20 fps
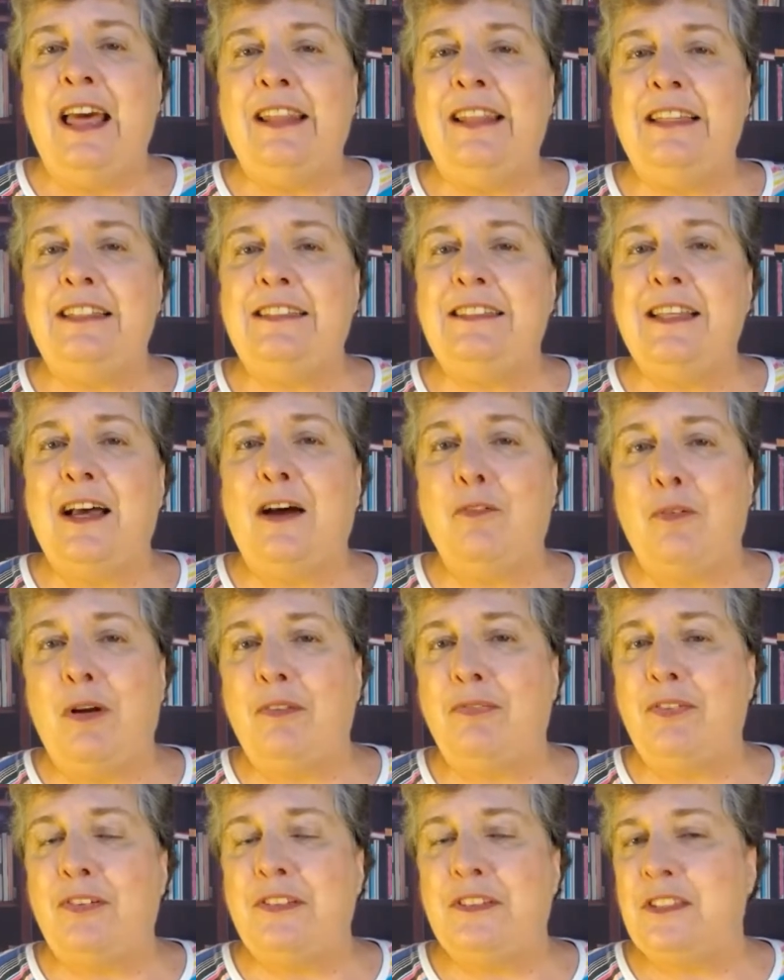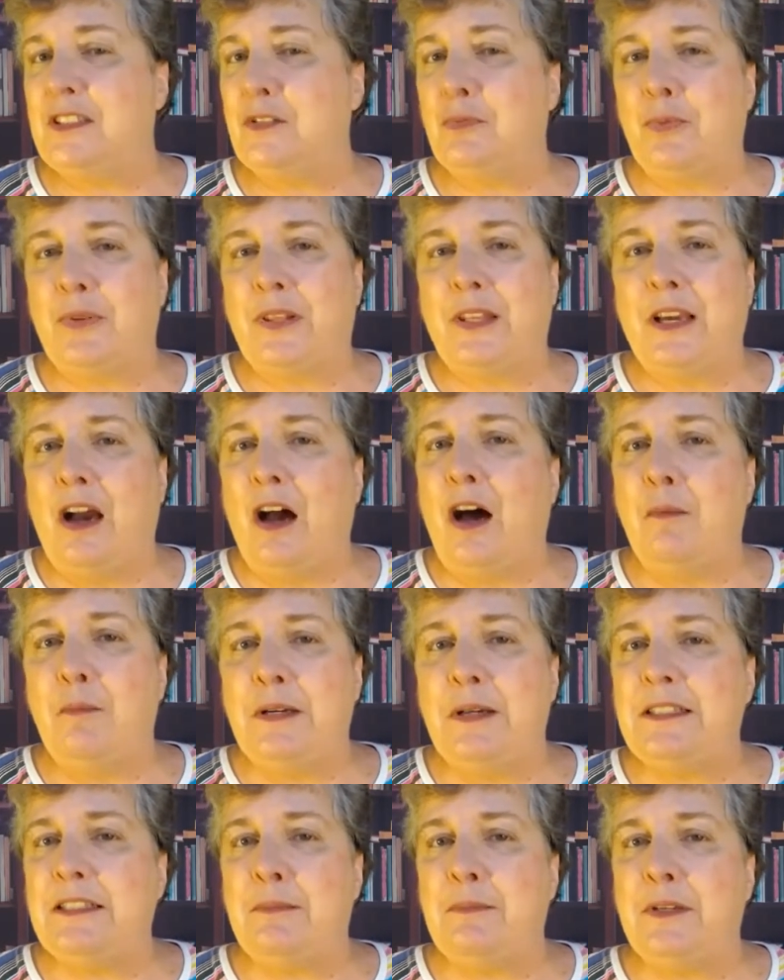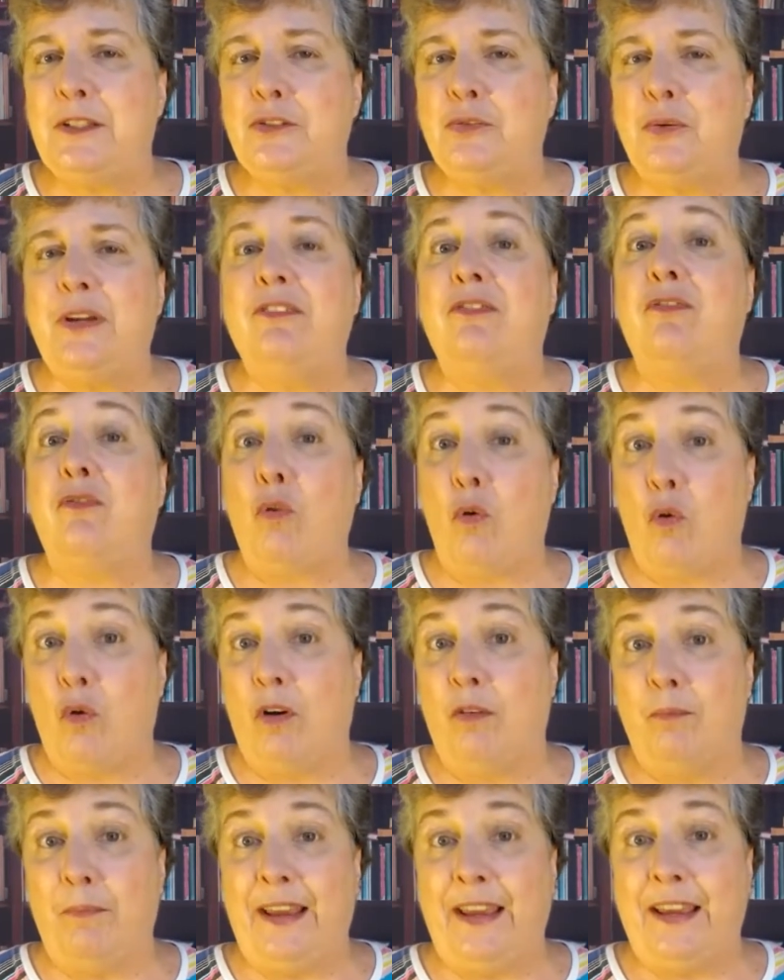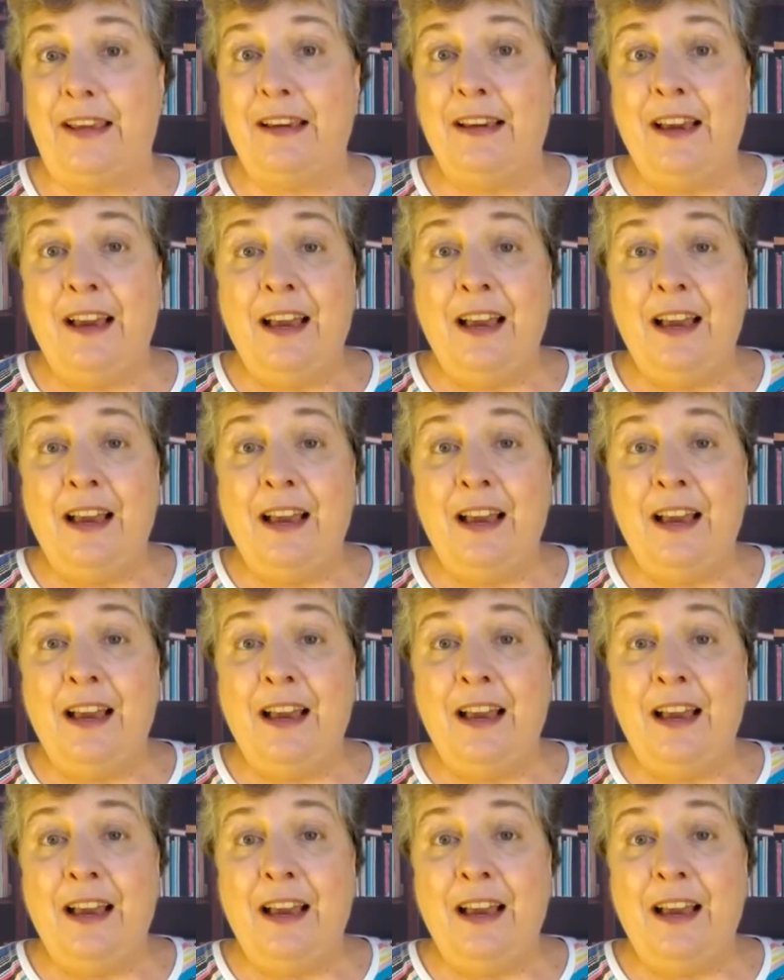the cell references with the commas in between for me.